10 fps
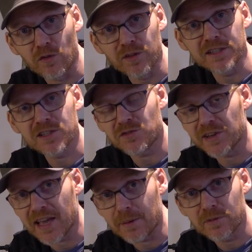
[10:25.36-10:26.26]
on these
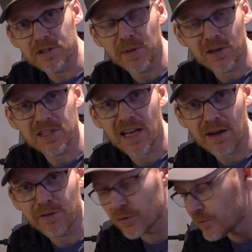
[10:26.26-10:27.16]
three cameras because I
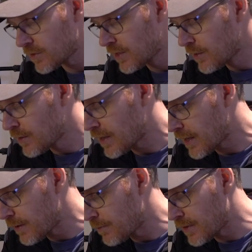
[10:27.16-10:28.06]
have owned
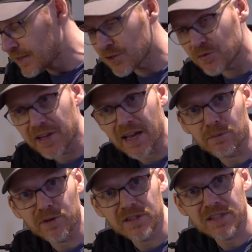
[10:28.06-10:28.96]
um, these three
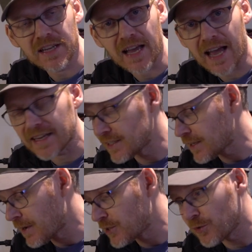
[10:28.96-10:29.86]
cameras and
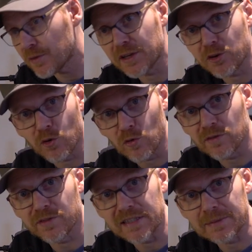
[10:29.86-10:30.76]
um, I do think all
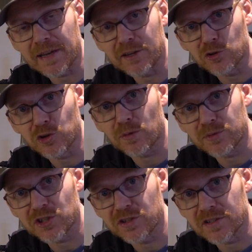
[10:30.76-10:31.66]
of these make good
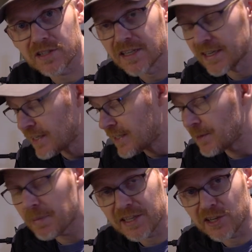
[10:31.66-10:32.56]
options
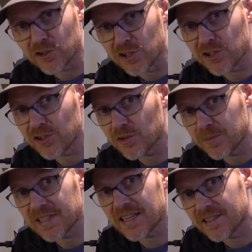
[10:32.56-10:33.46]
depending on your
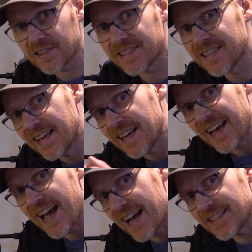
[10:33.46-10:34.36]
circumstances
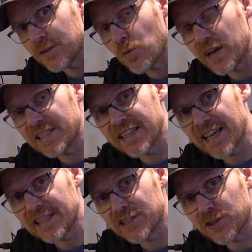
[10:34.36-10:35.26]
as a way to
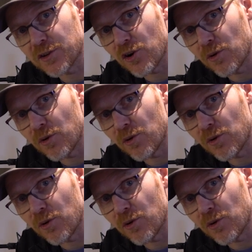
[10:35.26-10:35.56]
get into the